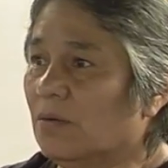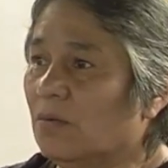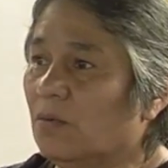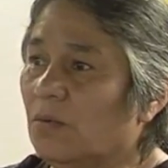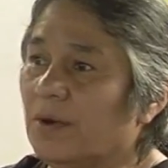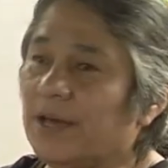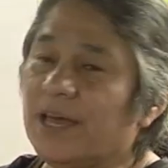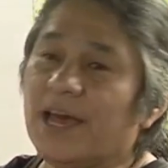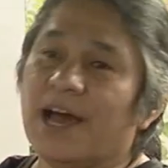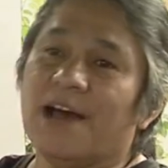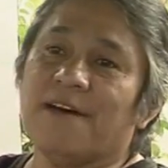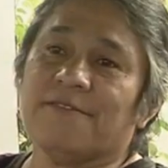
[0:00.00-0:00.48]

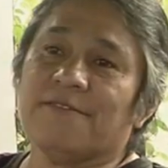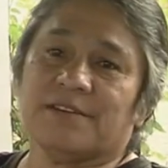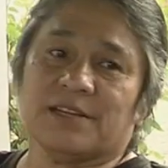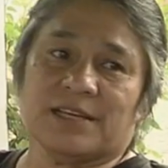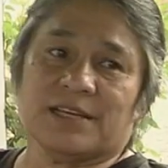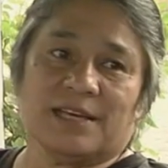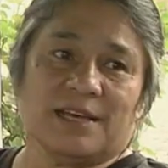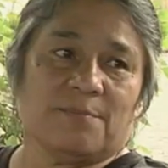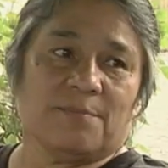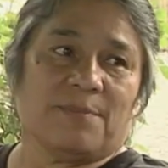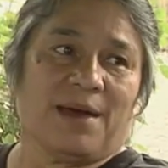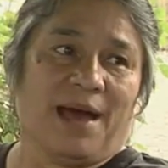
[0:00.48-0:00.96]
we have to
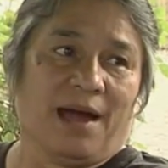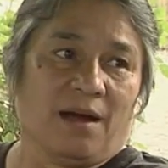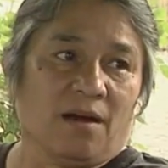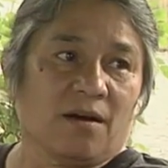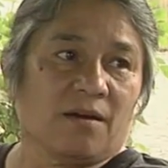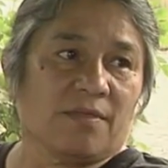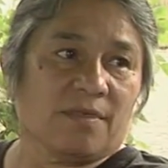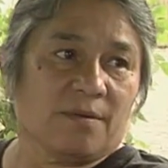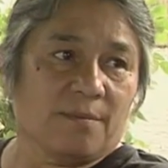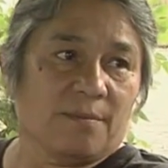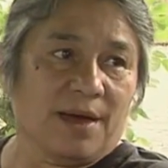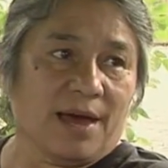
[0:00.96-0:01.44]
get back
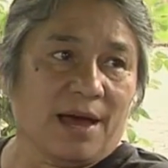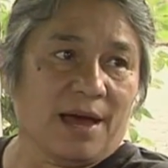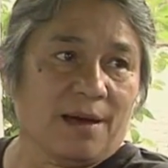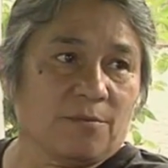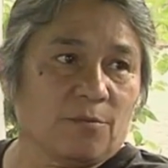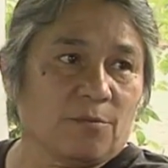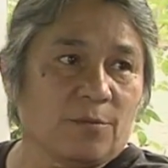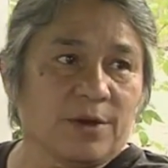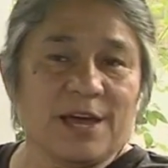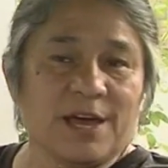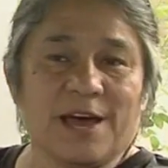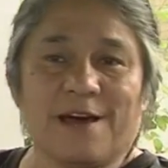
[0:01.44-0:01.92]
on the map.
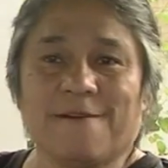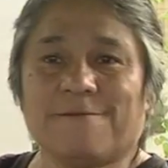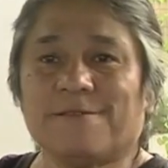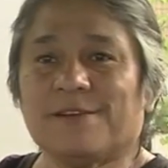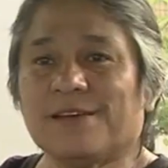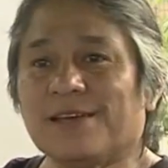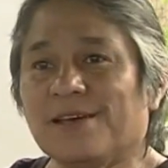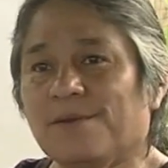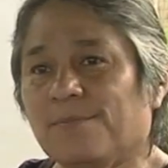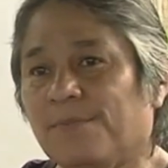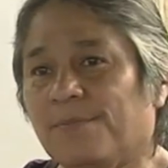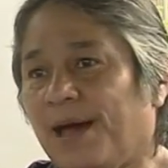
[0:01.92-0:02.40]
We have
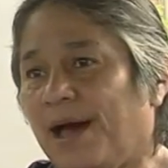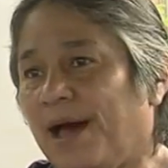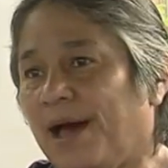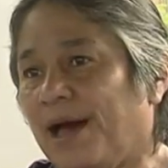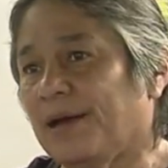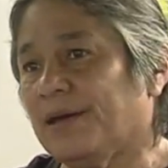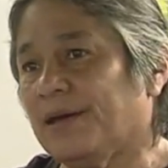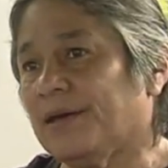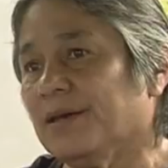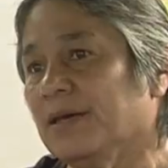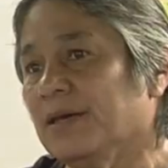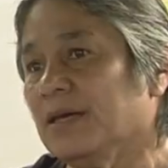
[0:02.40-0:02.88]
to get
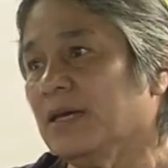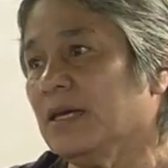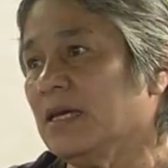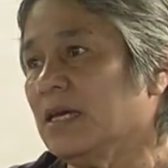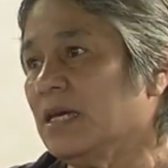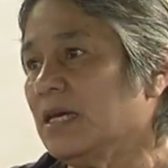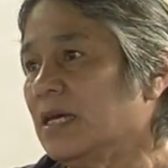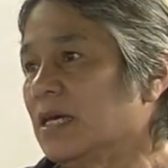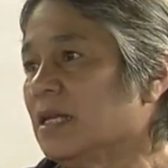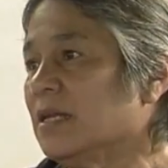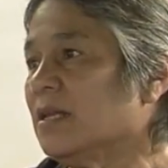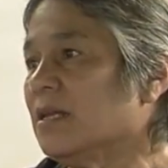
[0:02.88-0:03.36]
back
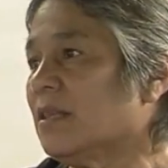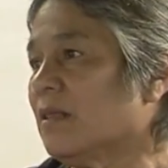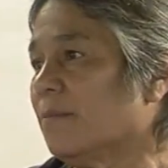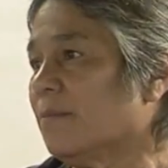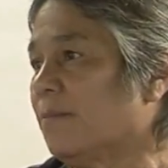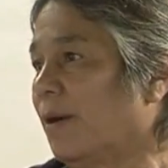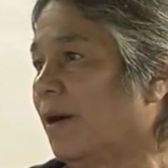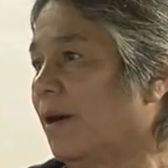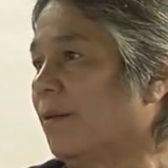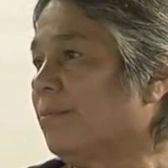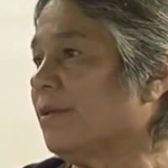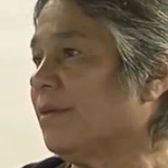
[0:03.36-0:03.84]
in the
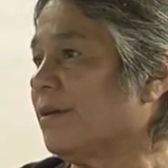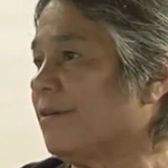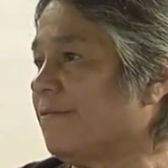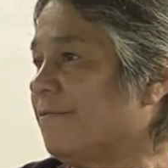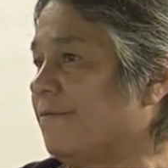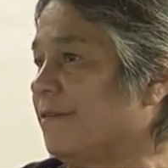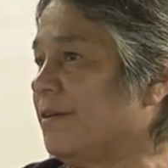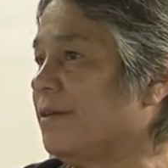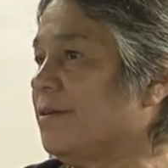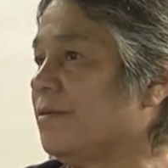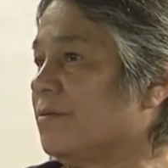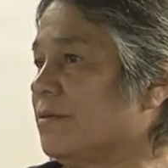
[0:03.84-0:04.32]
public
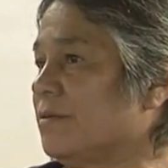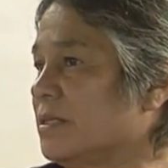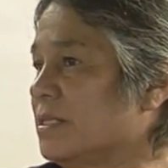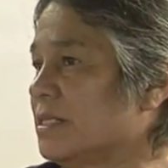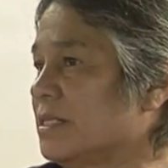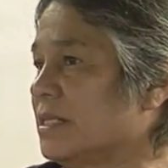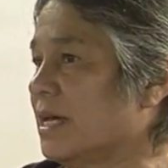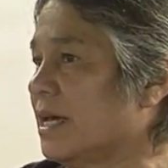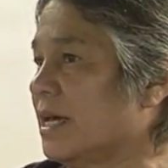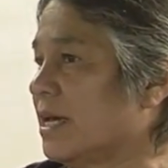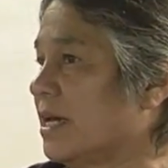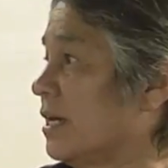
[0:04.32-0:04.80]
view to
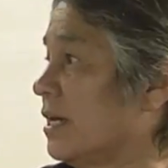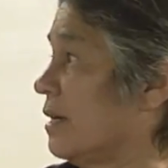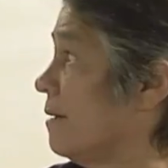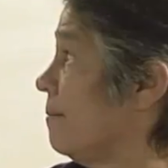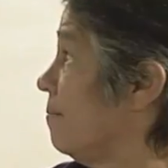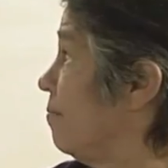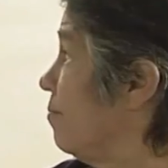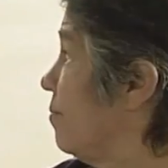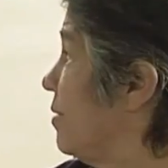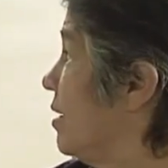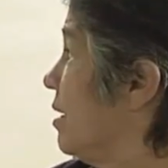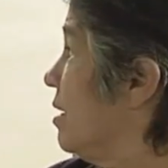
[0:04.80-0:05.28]
say
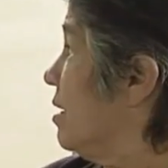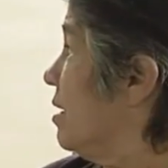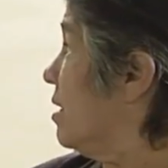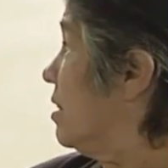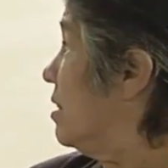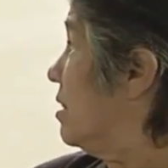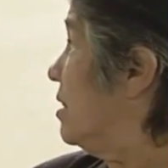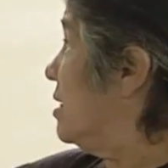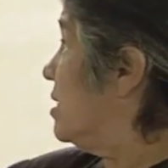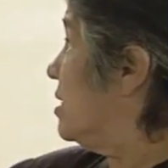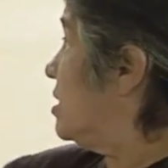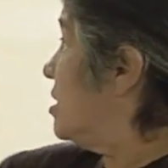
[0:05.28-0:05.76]

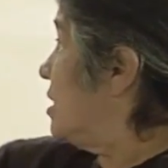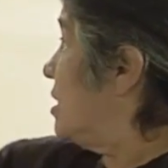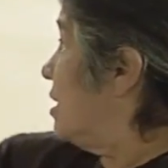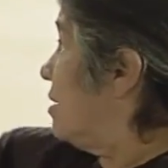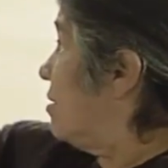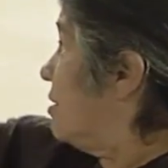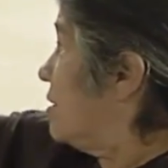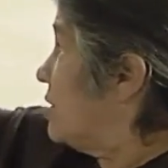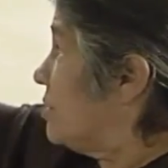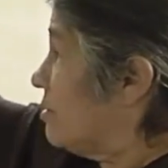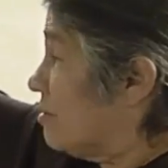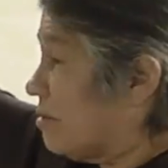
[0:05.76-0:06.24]
this
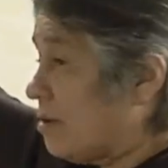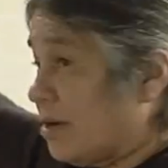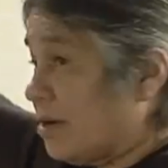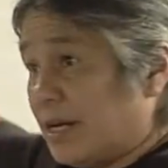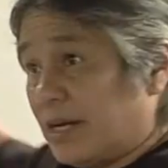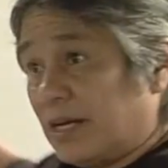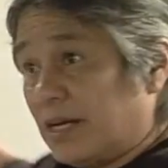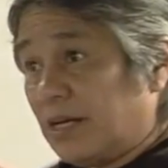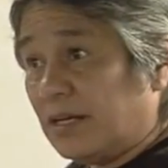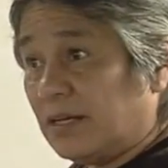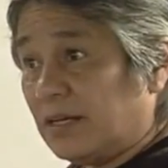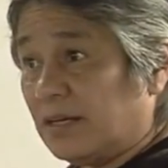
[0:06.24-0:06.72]

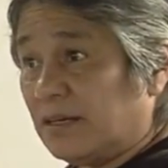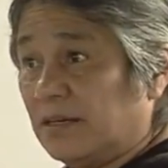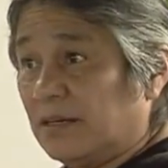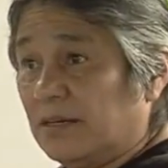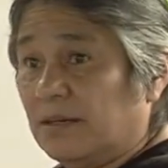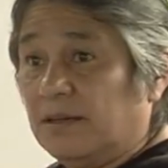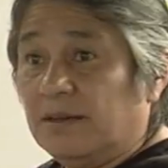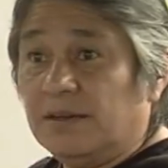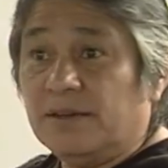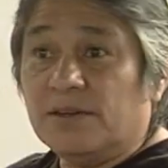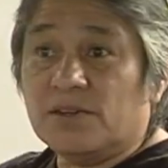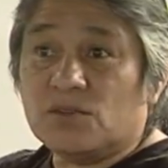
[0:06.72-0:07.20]
territory
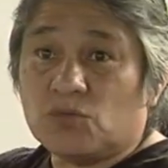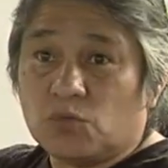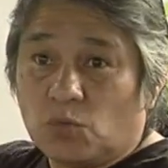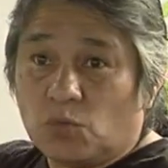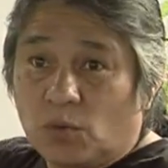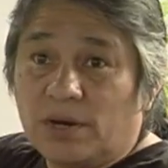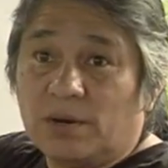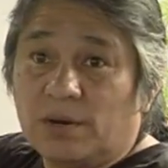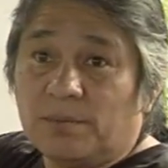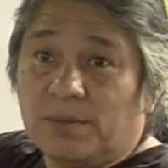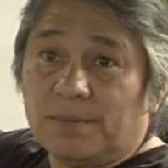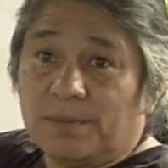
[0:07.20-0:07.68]
is
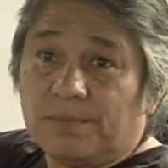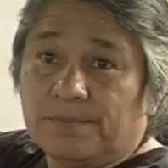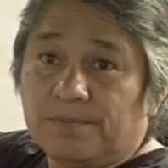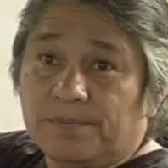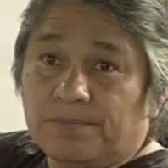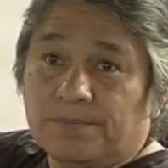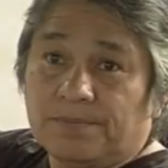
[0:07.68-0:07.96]
Winnemem.